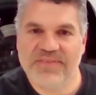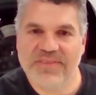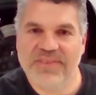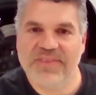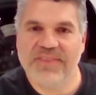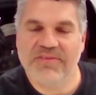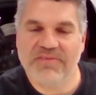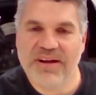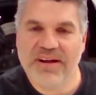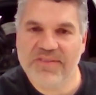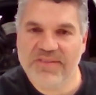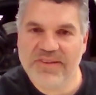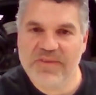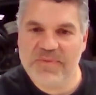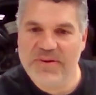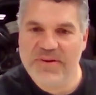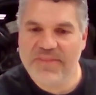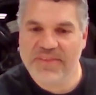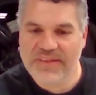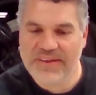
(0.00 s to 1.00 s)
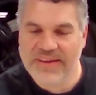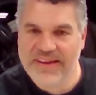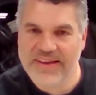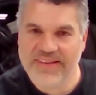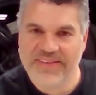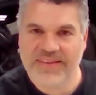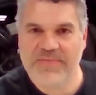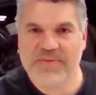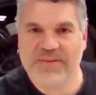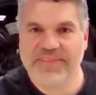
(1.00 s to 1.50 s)
The race community
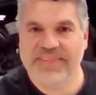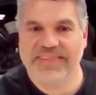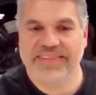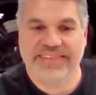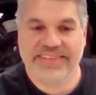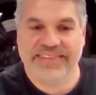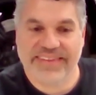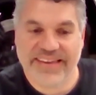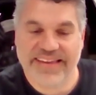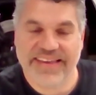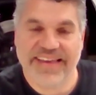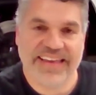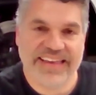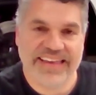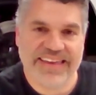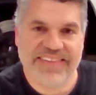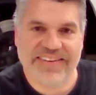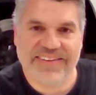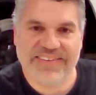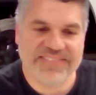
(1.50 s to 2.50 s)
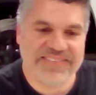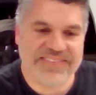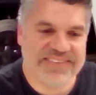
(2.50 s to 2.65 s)
is, I mean, you know,